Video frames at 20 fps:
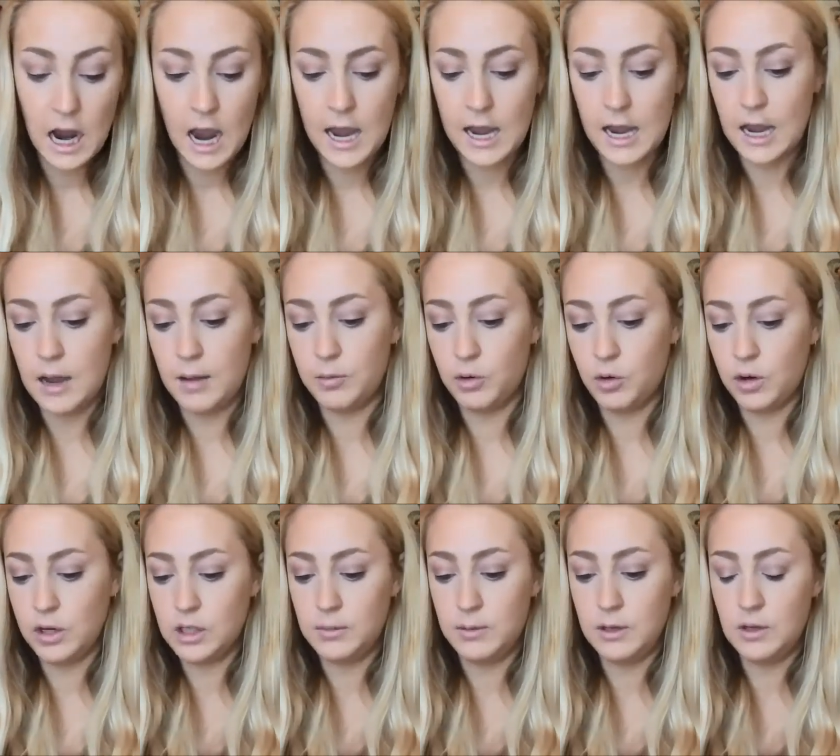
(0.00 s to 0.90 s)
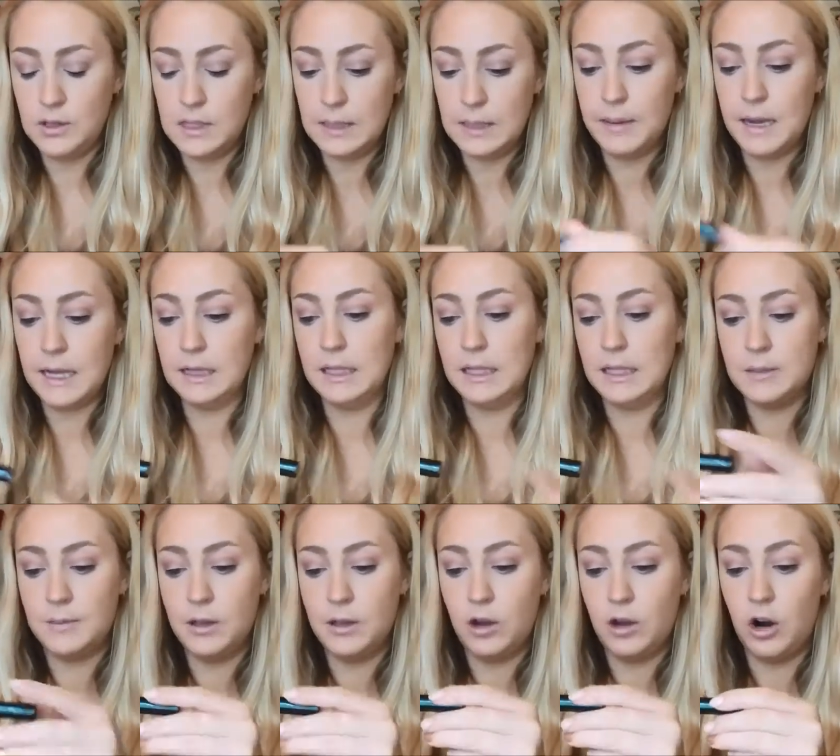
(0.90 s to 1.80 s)
I am going to be using my
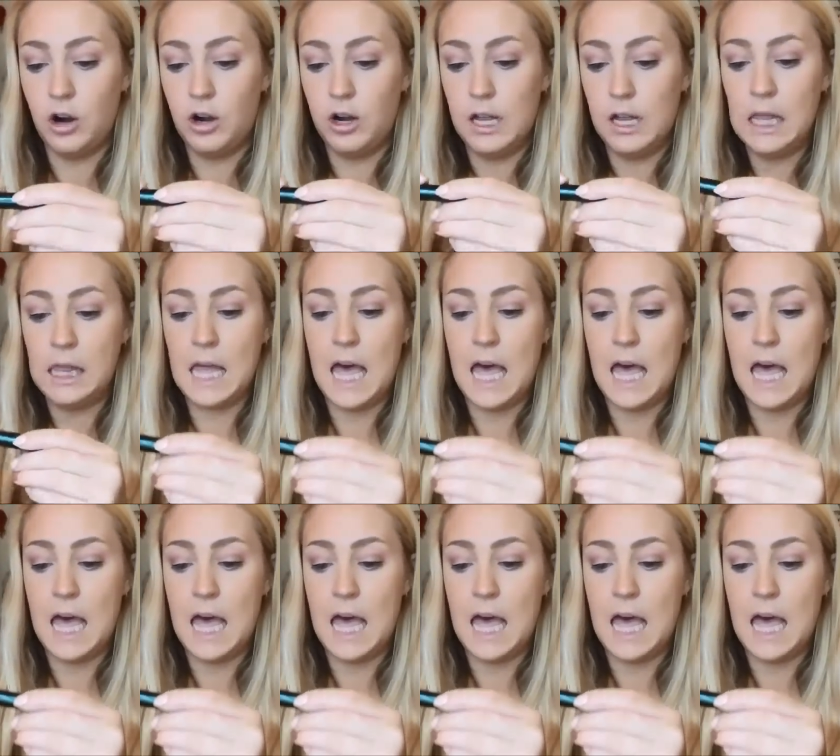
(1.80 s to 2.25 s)
Elizabeth Arden